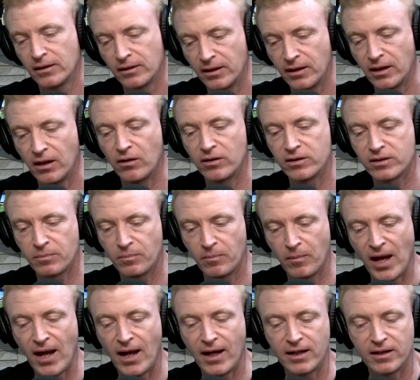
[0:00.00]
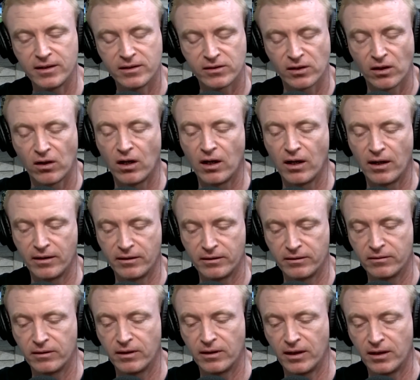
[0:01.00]
it's mad inside
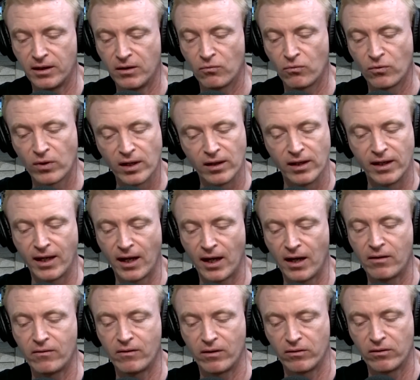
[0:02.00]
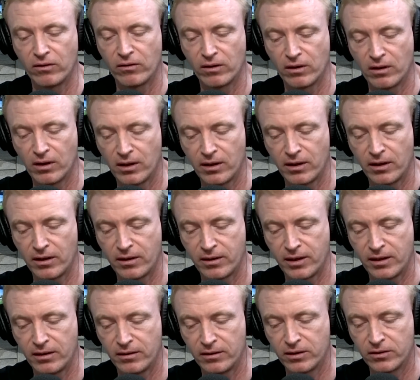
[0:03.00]
and you really can't run on, I
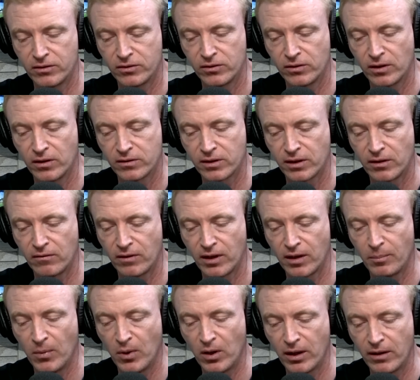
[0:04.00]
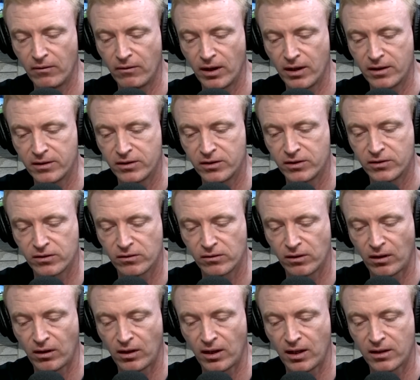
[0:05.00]
think Natuno's going to run a mighty race just on
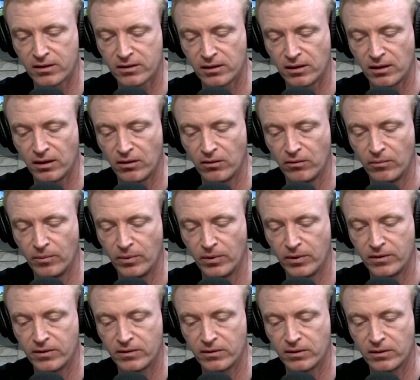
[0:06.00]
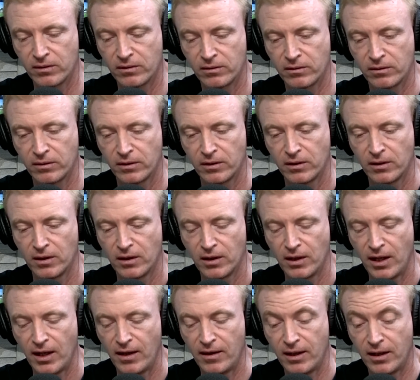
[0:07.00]
class alone. But
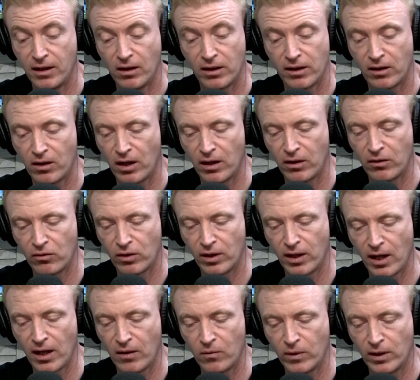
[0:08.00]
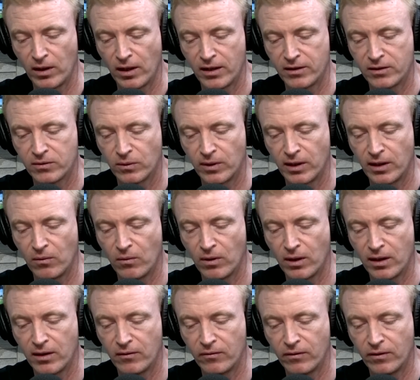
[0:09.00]
and then I agree, Hardware Lane
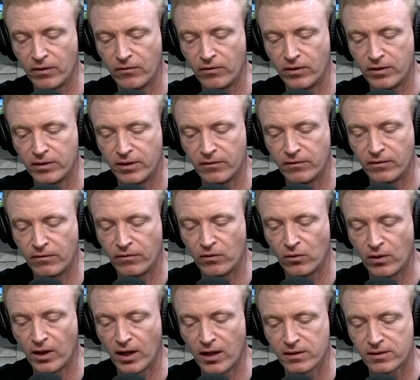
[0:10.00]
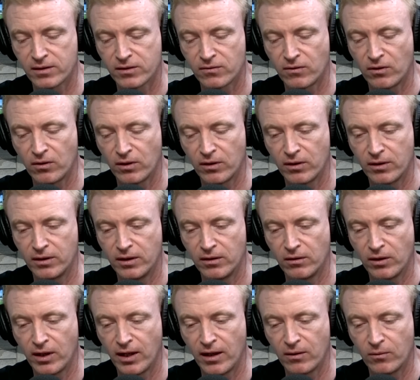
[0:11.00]
20-1. If the forecast is wrong and you
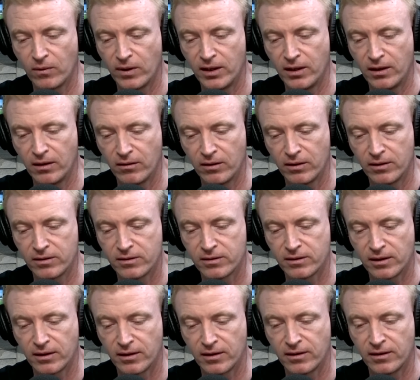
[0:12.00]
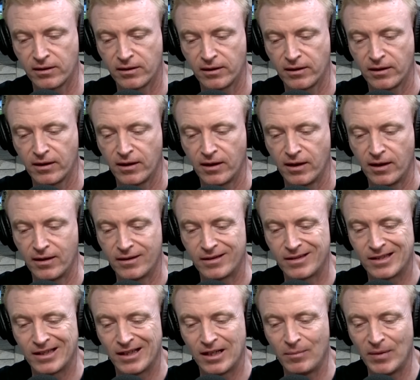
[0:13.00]
look out the window and it's
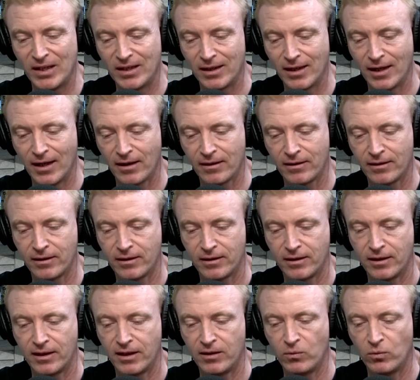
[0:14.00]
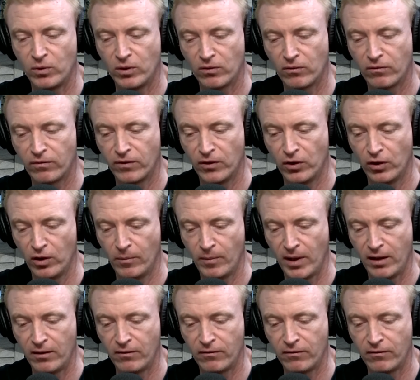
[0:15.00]
teaming down, he will firm